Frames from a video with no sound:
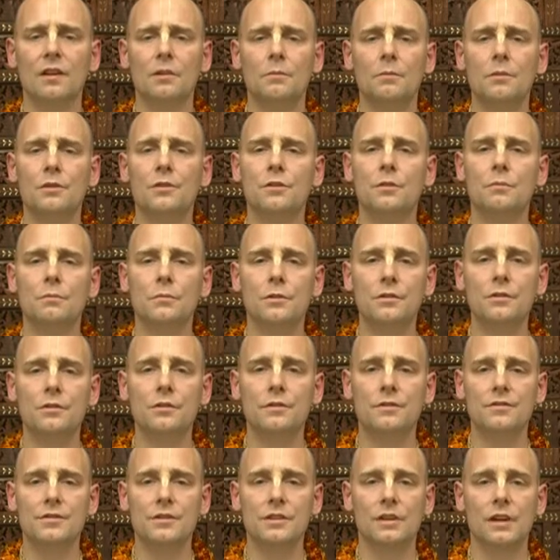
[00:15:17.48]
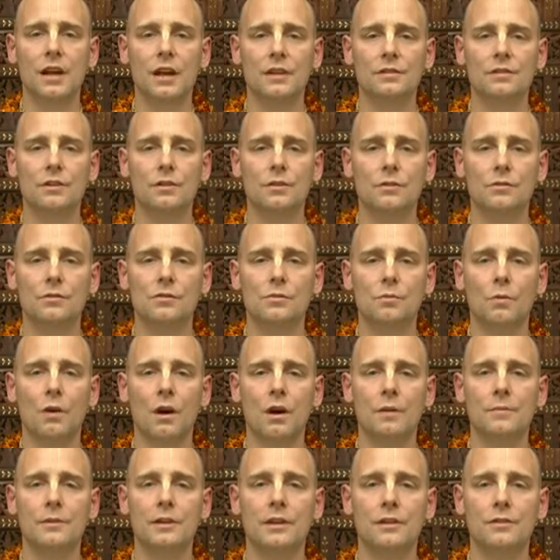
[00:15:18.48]
But the mood of Sanatana
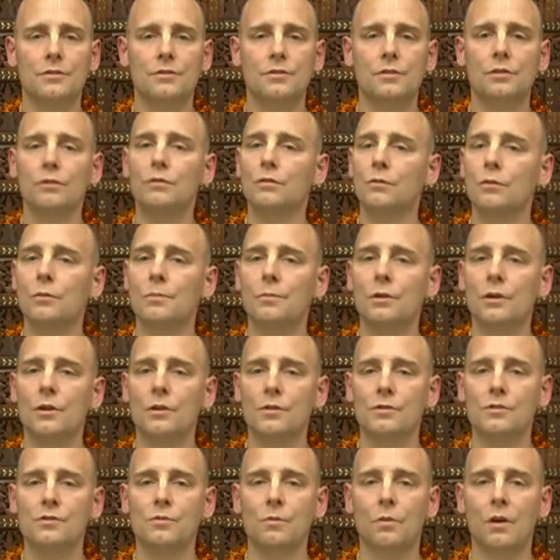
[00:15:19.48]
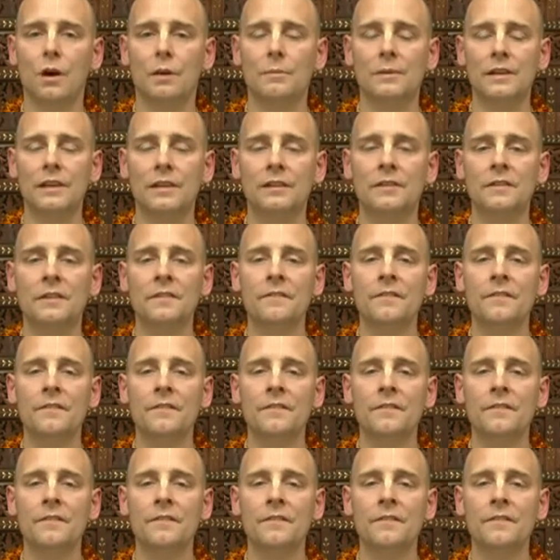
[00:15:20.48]
Goswami and Rupa Goswami